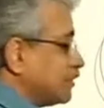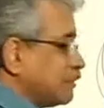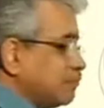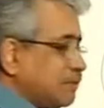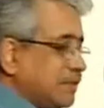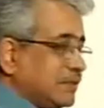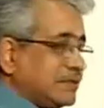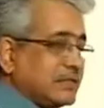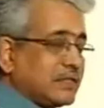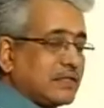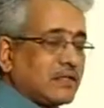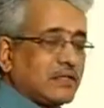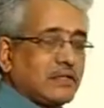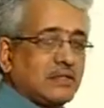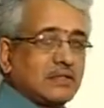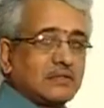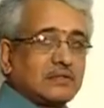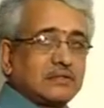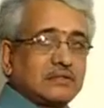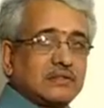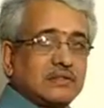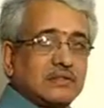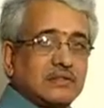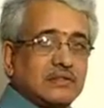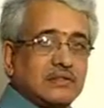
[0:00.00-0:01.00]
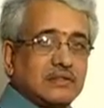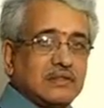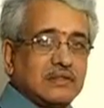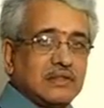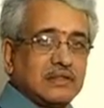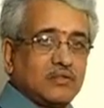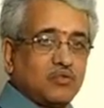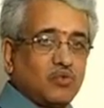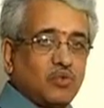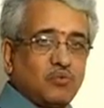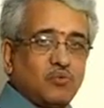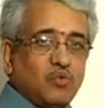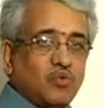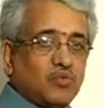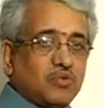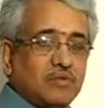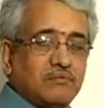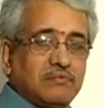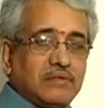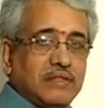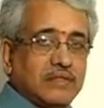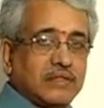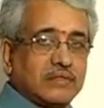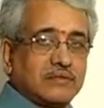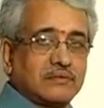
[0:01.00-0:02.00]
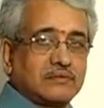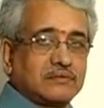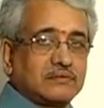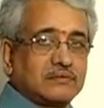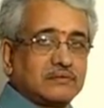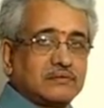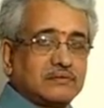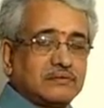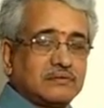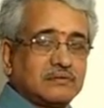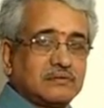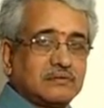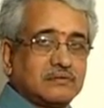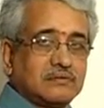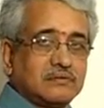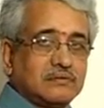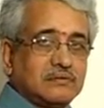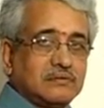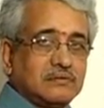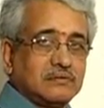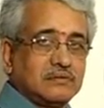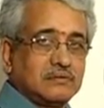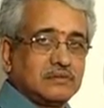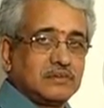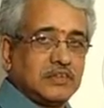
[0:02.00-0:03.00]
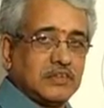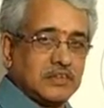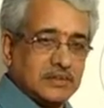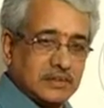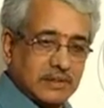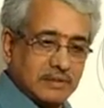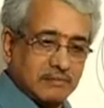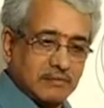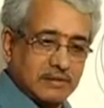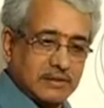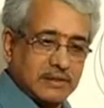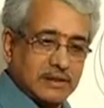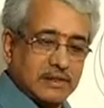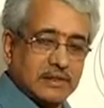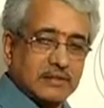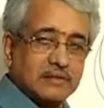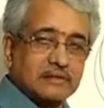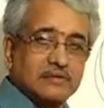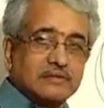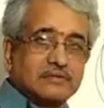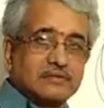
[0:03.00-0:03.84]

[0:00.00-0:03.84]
remain there constant. It won't move from there. Just leave it there.